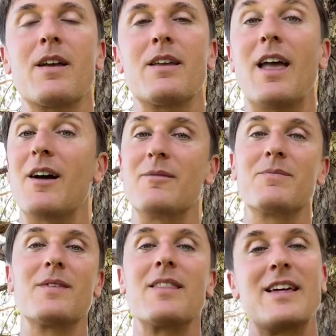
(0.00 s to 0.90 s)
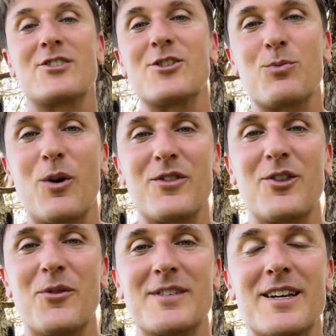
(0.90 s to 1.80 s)
yeah, that's just worth
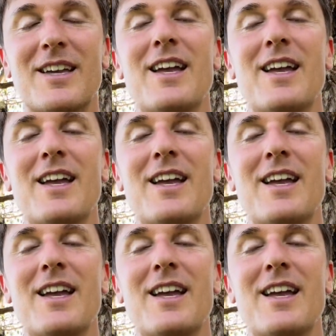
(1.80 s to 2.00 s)
noting.